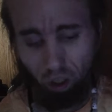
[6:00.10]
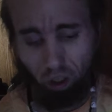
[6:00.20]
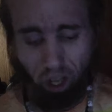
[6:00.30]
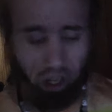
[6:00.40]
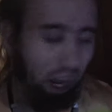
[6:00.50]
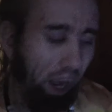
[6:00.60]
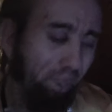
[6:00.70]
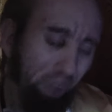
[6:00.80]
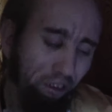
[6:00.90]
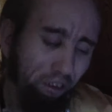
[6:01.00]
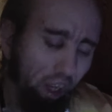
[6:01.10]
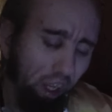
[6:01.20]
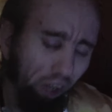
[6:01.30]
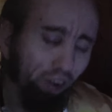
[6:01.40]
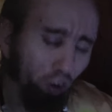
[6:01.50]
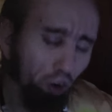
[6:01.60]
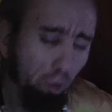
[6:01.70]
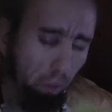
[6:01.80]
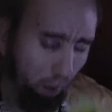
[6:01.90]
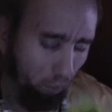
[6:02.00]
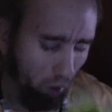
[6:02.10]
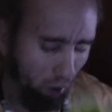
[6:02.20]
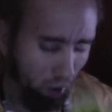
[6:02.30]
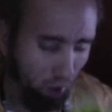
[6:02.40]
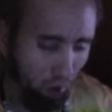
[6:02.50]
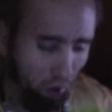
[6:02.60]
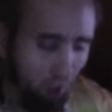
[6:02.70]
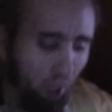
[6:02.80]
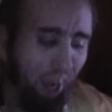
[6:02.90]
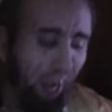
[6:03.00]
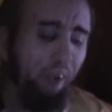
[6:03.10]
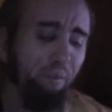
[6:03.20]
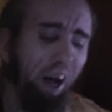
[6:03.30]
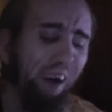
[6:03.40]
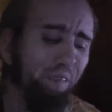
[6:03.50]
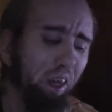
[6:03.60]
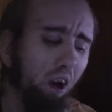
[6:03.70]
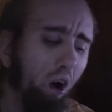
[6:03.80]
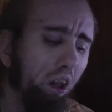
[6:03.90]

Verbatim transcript: And I have been sticking true to my word. I have not been on